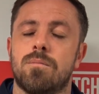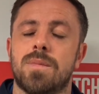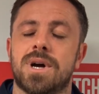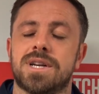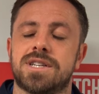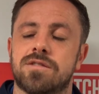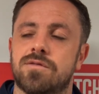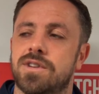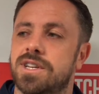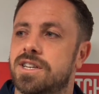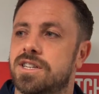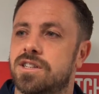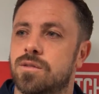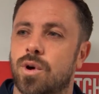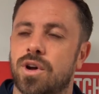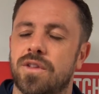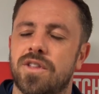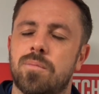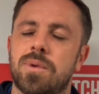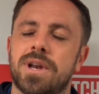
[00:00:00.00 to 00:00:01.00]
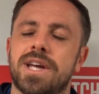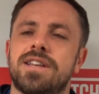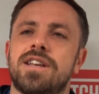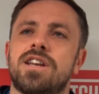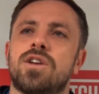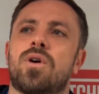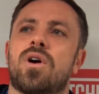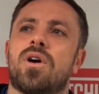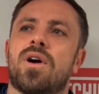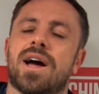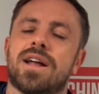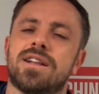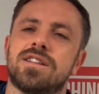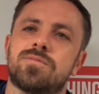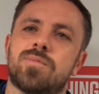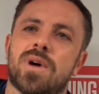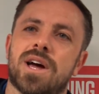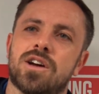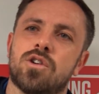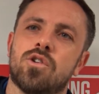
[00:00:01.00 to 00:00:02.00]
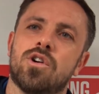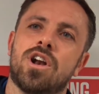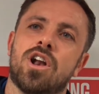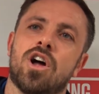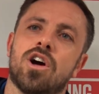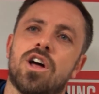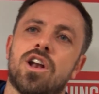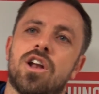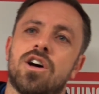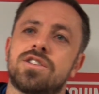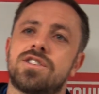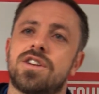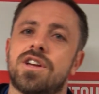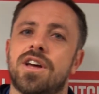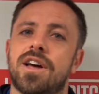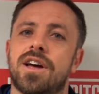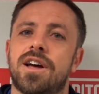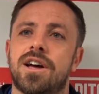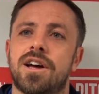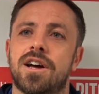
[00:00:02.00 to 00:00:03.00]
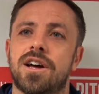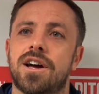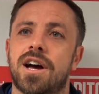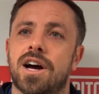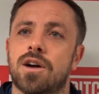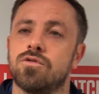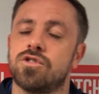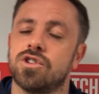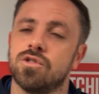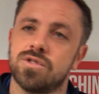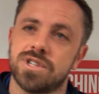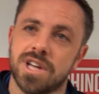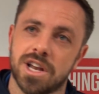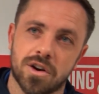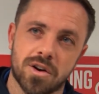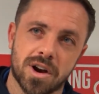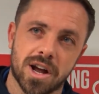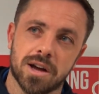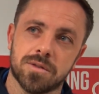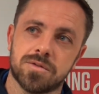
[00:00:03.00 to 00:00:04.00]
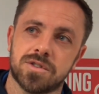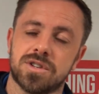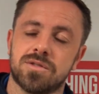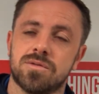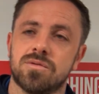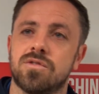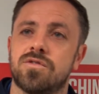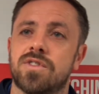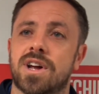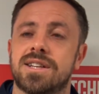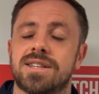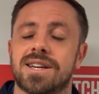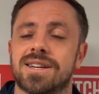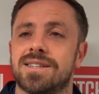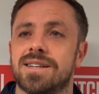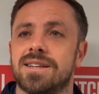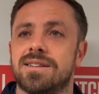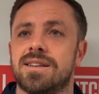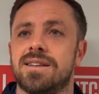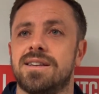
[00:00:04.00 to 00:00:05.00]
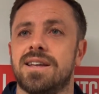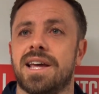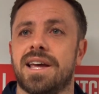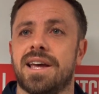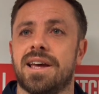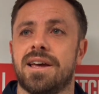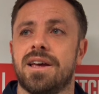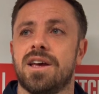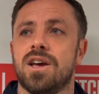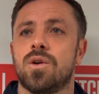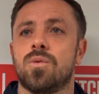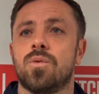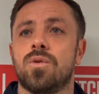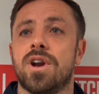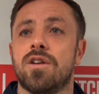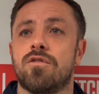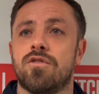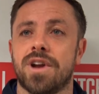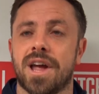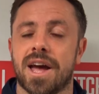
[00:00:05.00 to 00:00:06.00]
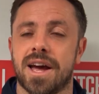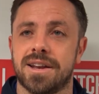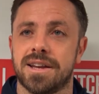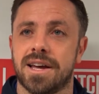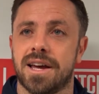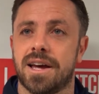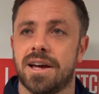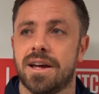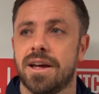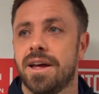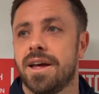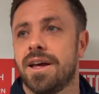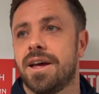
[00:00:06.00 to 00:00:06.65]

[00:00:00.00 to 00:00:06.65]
Massively disappointing. They played into our hands by going along a lot. Our two centre halves were fantastic today, won every header.